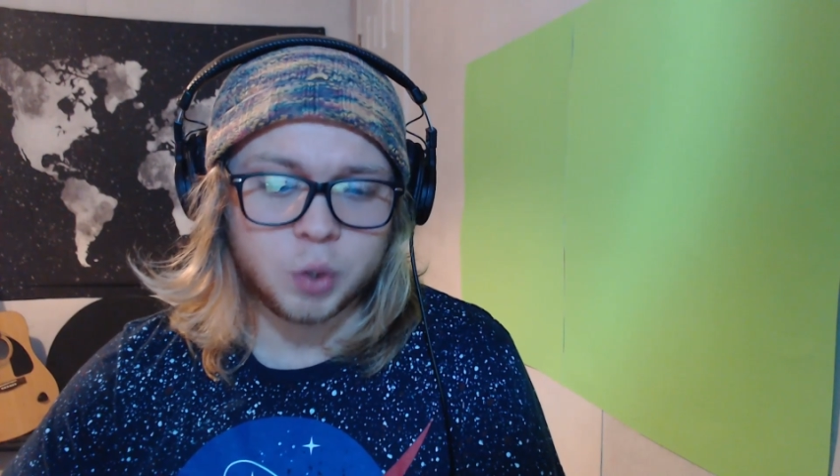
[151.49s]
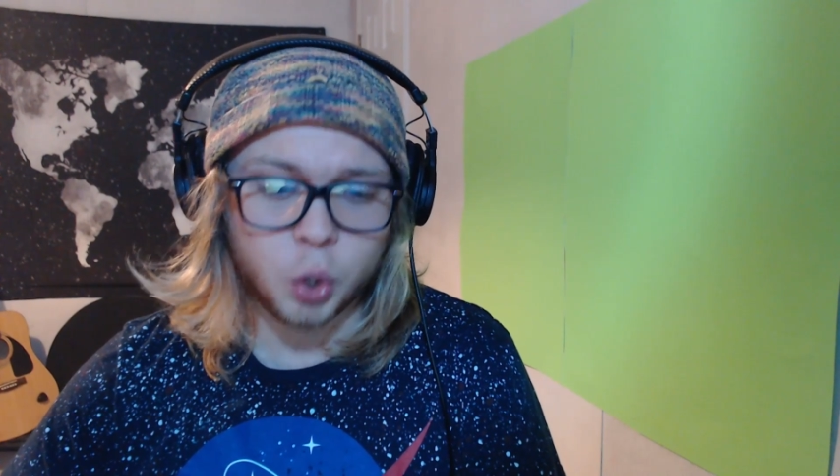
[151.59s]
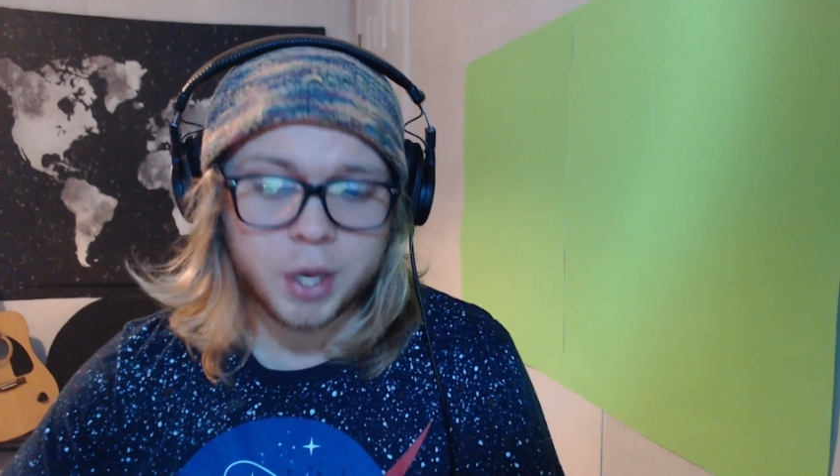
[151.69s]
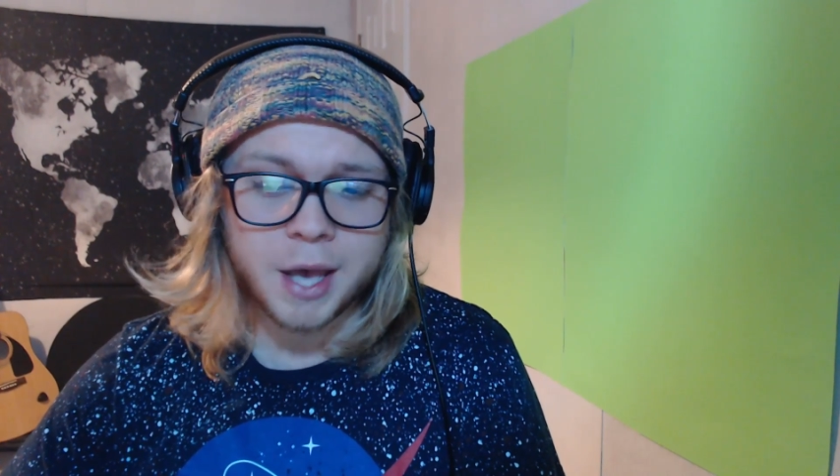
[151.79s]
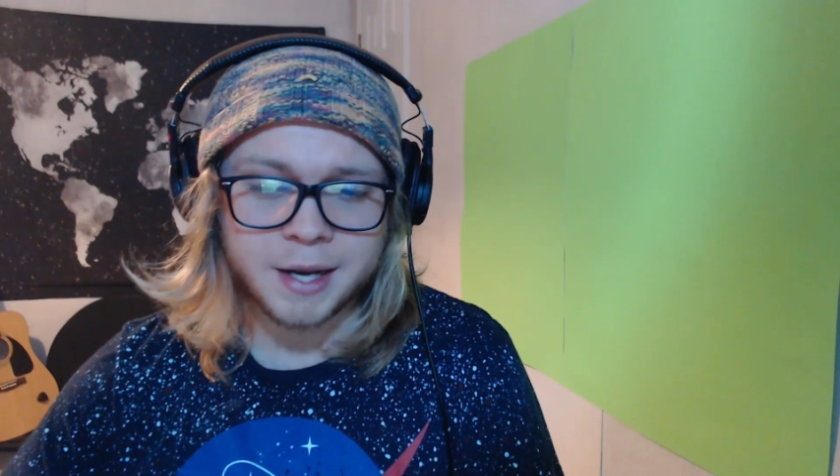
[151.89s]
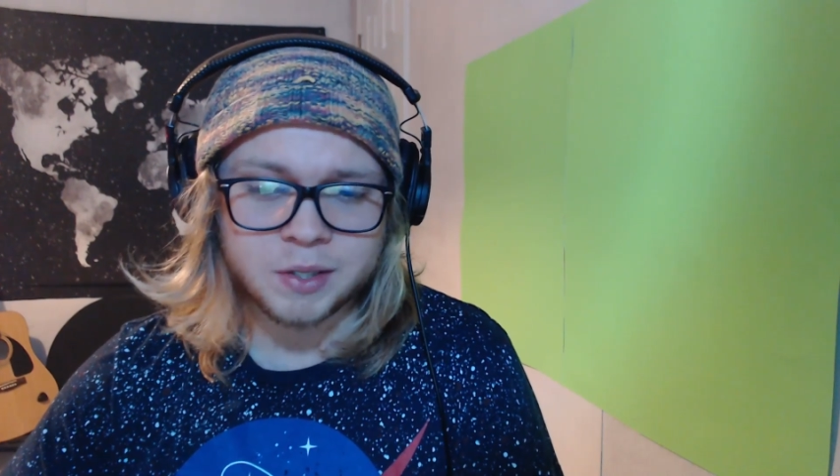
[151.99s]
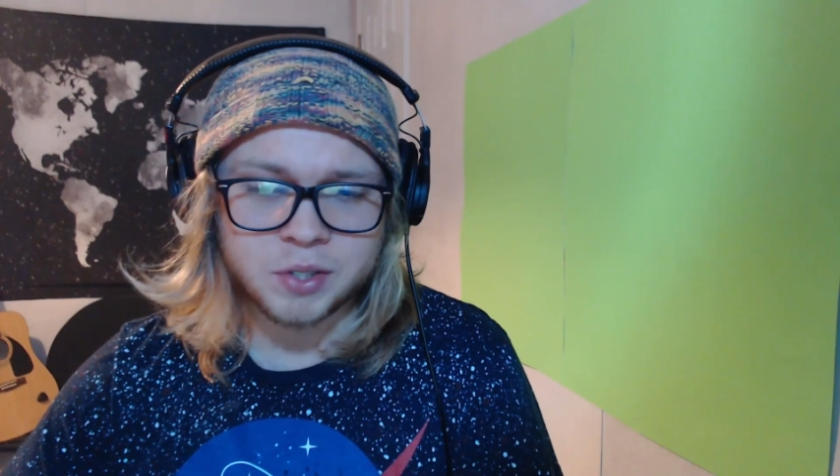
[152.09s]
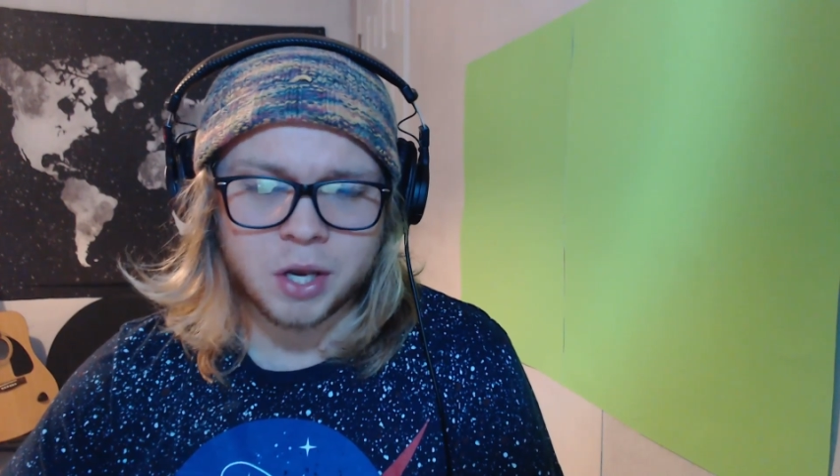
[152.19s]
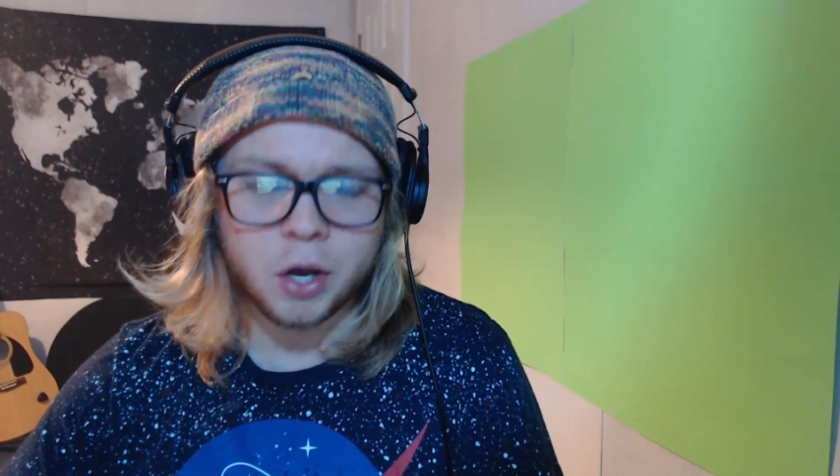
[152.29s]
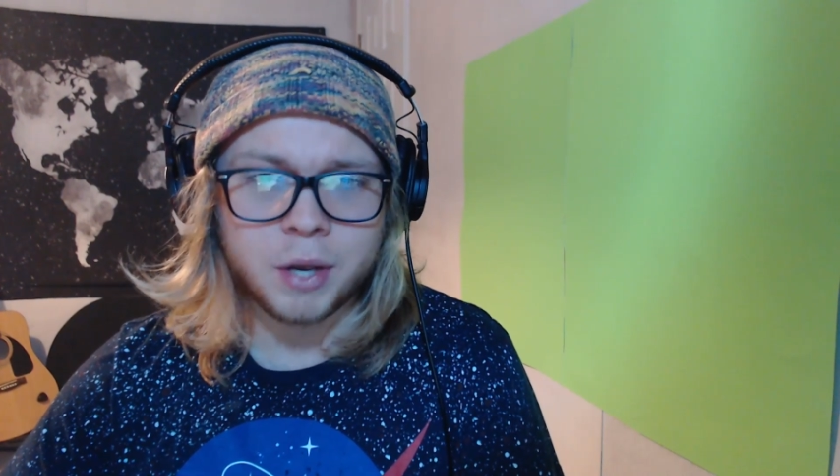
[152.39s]
look at it and
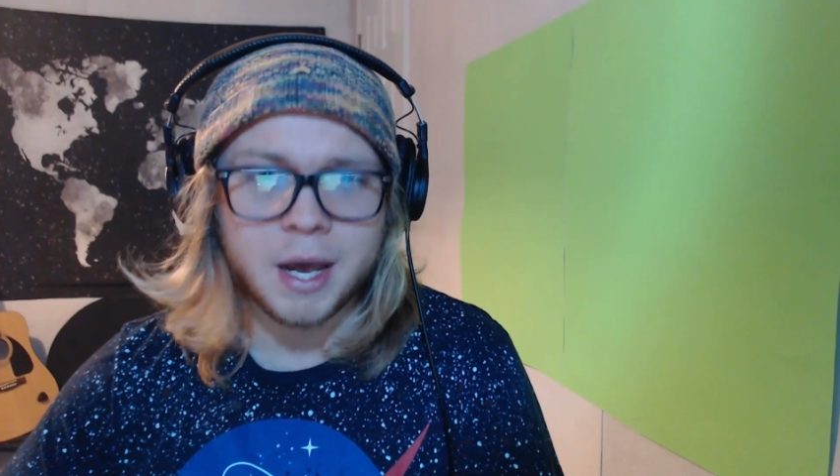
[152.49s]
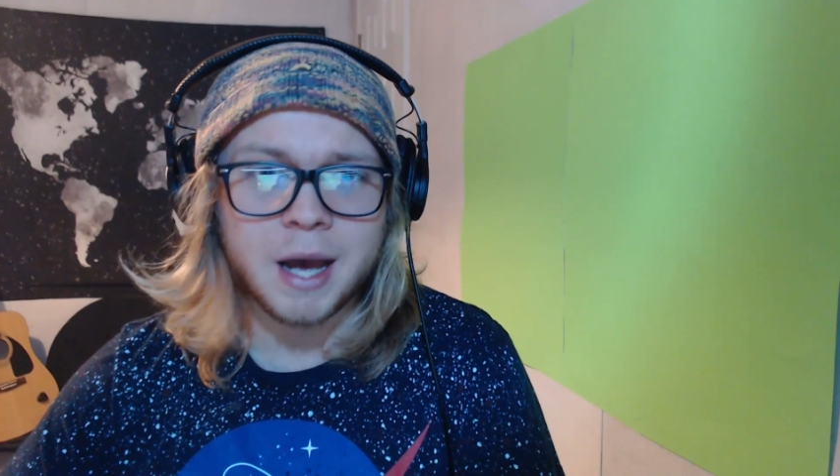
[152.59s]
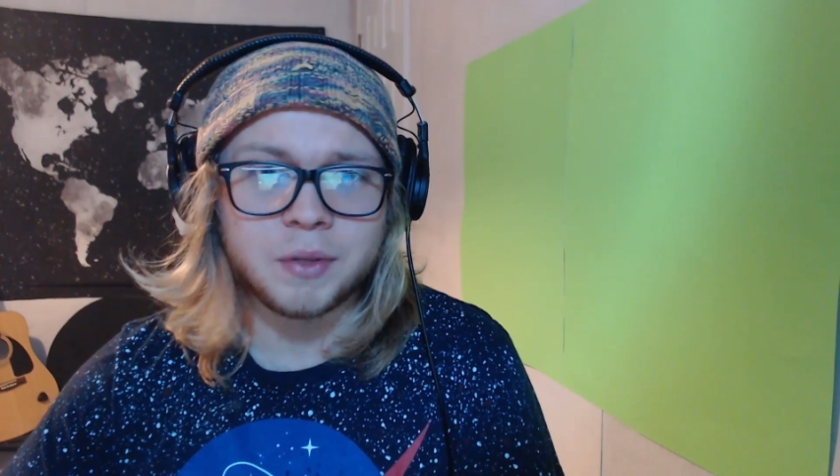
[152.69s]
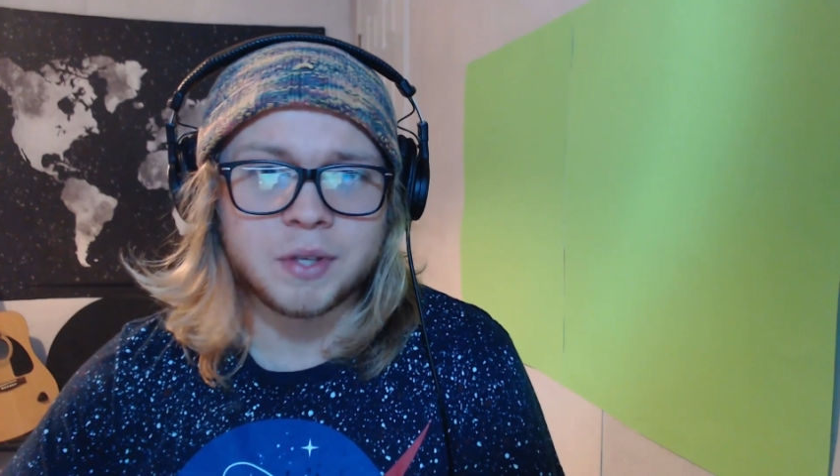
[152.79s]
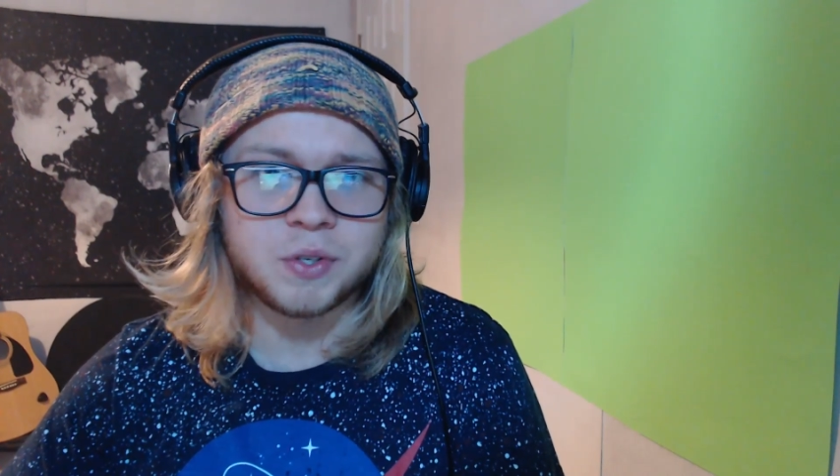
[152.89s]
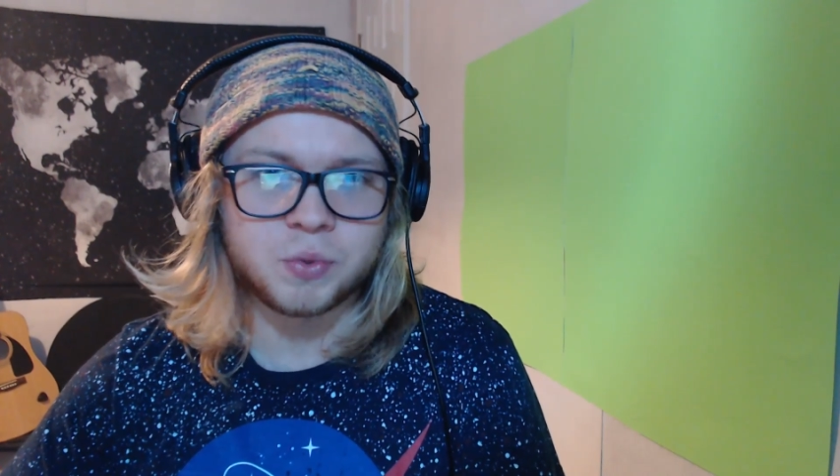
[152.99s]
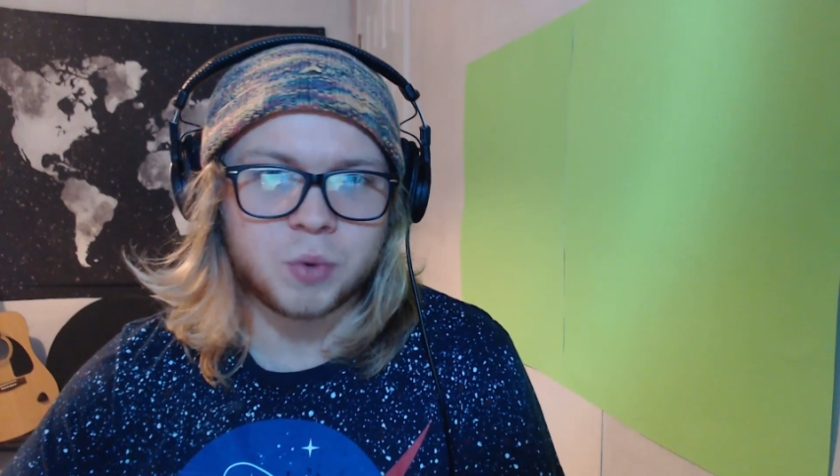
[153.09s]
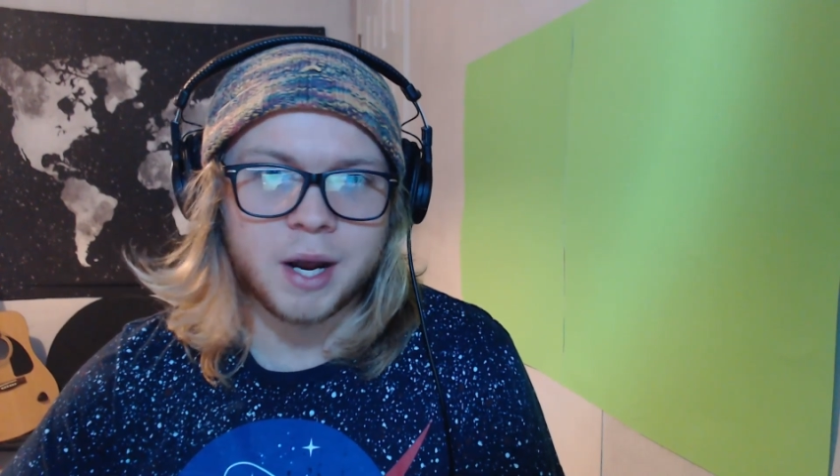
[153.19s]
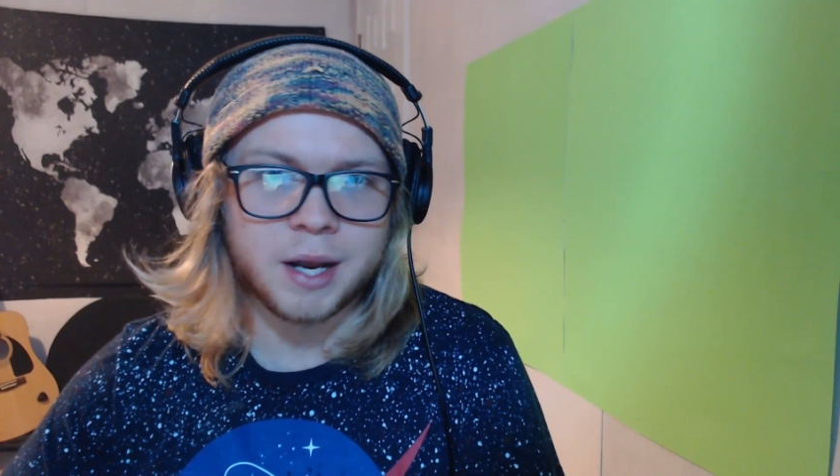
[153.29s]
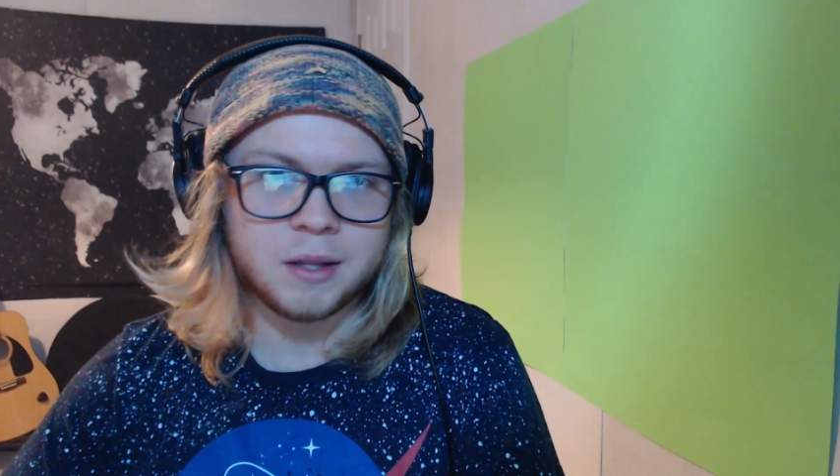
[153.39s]
say, oh yeah, this is
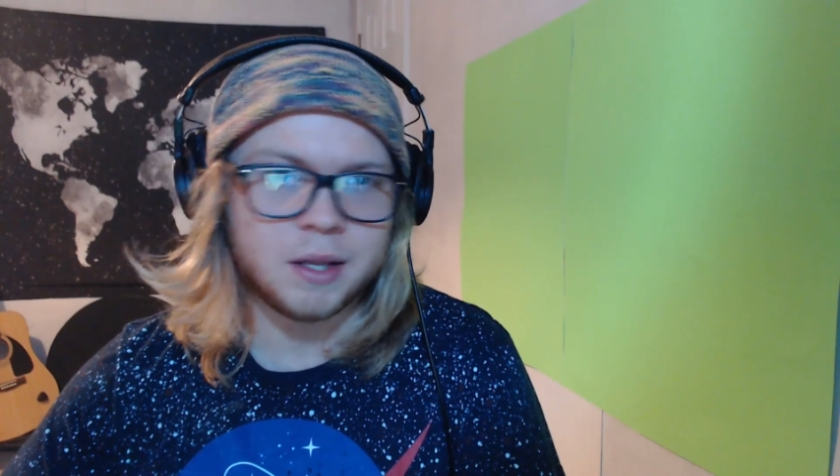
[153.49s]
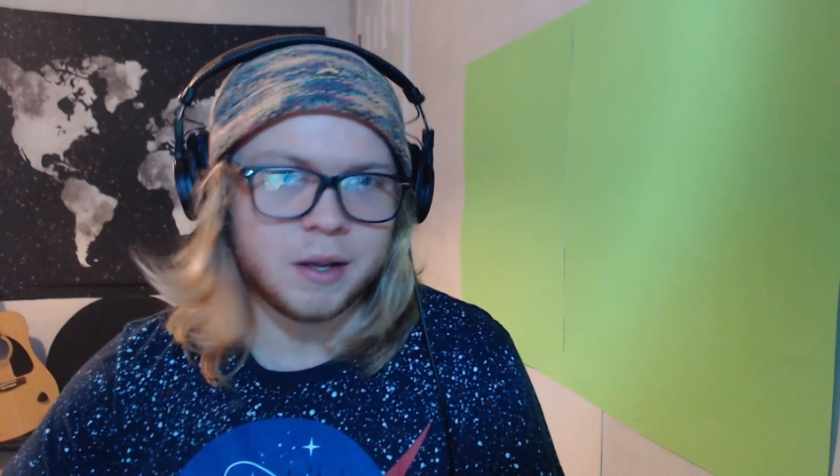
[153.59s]
right.